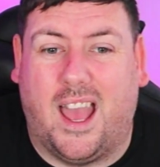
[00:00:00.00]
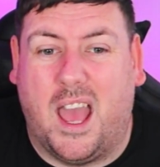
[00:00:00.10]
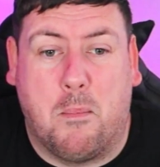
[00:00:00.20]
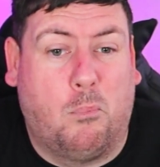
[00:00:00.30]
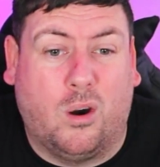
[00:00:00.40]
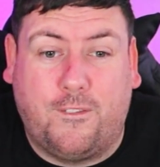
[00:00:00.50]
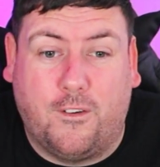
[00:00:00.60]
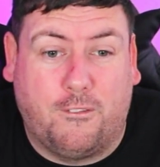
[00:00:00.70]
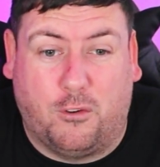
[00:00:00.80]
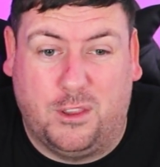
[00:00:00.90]
muff
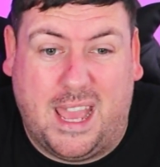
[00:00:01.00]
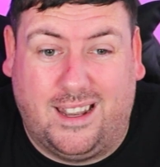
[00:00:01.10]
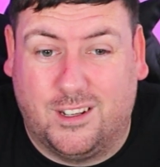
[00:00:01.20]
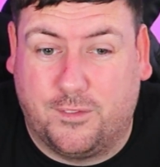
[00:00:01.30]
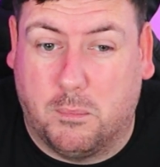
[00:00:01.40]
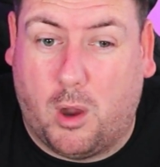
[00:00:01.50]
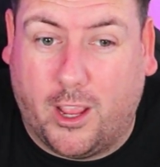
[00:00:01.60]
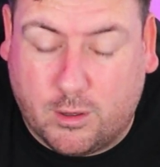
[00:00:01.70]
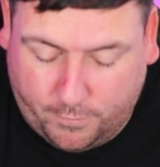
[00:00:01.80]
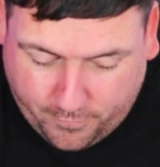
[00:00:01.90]
for the end of the
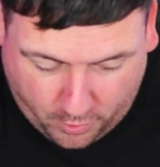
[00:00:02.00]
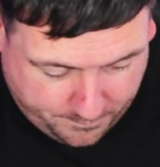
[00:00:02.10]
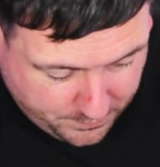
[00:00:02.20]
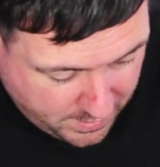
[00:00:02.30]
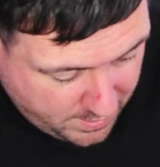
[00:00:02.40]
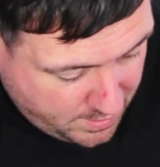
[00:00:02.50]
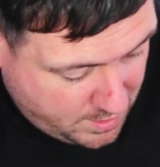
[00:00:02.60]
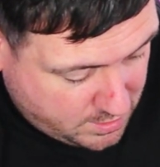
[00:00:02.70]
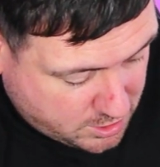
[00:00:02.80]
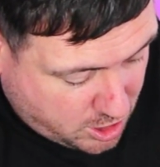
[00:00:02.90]
microphone.
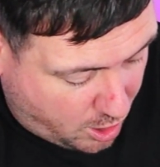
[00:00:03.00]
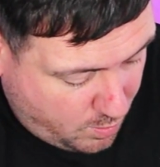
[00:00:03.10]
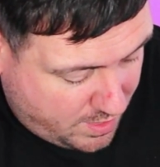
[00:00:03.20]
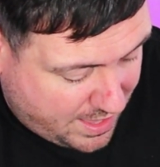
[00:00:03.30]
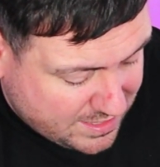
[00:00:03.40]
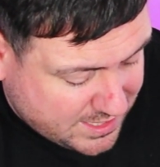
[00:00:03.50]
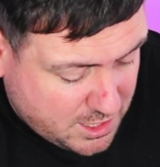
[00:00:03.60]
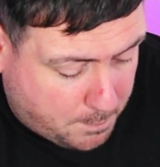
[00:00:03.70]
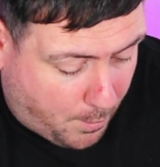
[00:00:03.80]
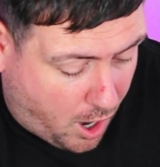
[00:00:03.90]
So that's in the
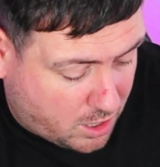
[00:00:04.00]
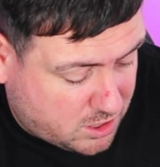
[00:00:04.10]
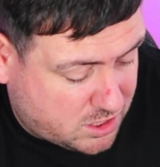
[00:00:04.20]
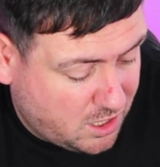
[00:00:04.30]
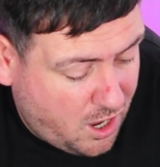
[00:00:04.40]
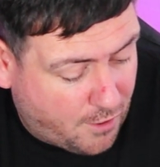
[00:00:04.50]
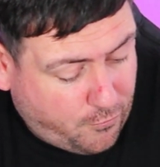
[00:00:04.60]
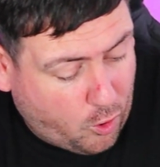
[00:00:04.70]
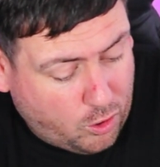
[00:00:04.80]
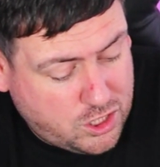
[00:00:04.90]
box. Of
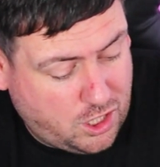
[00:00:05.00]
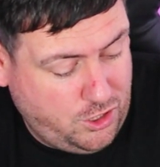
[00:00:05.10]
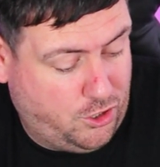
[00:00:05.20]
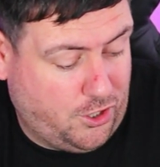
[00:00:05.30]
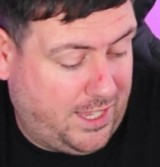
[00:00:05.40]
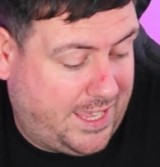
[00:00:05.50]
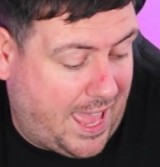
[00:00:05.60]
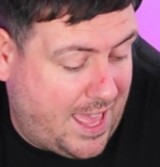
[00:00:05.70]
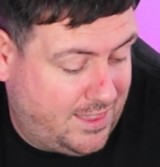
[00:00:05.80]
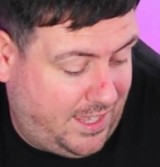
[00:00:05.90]
course, you're going to
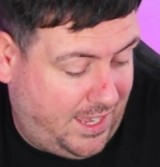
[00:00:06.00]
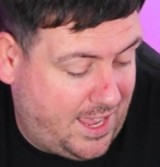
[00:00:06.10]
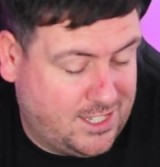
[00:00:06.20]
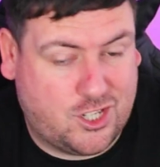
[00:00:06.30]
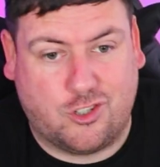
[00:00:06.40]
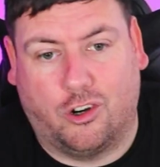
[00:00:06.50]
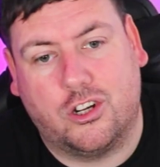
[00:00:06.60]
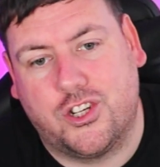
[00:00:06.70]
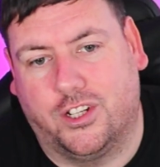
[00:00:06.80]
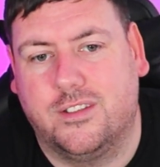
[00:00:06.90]
get the
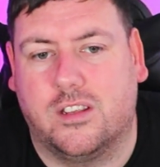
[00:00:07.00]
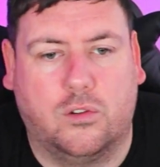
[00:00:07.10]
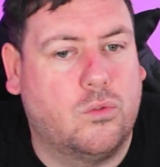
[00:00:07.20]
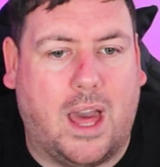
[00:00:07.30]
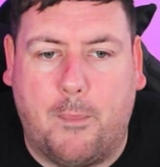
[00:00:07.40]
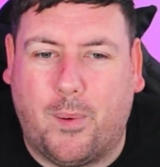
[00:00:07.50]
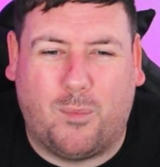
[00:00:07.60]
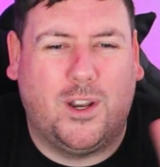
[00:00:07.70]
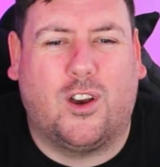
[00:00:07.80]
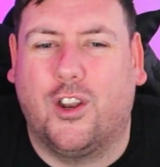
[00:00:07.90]
instructions and all that, but we're
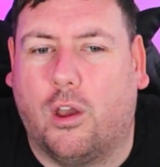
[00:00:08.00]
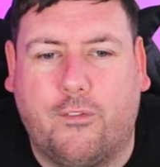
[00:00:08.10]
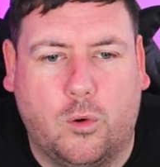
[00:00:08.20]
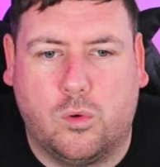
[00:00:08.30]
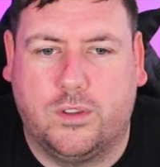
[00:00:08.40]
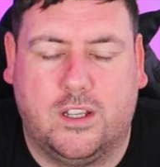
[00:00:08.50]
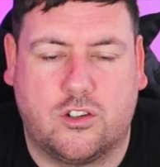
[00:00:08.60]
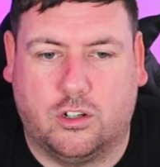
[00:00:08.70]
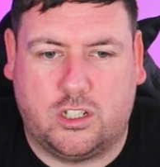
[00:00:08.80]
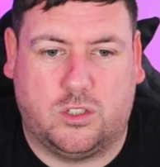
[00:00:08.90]
not going to go through all the
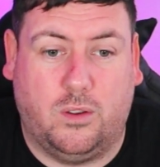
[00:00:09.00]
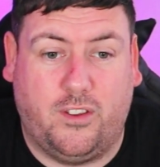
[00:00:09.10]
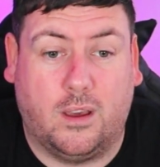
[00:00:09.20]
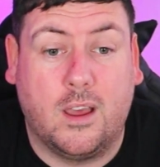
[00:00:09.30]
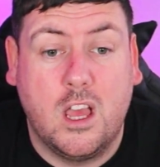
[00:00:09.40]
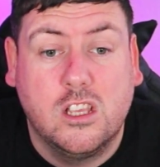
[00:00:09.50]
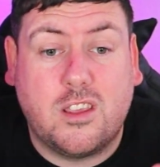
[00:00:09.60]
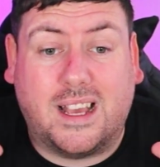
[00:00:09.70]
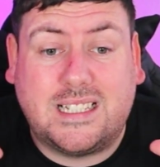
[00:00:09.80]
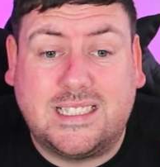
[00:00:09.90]
instructions with you. So
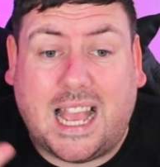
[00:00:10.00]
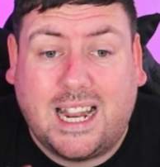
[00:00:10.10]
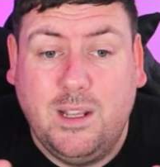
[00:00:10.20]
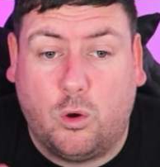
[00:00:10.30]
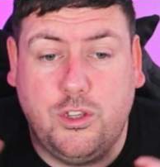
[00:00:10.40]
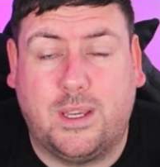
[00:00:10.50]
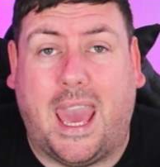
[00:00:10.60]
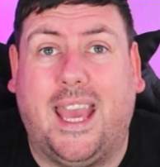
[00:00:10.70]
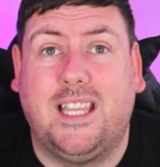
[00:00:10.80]
that's exactly what you get in the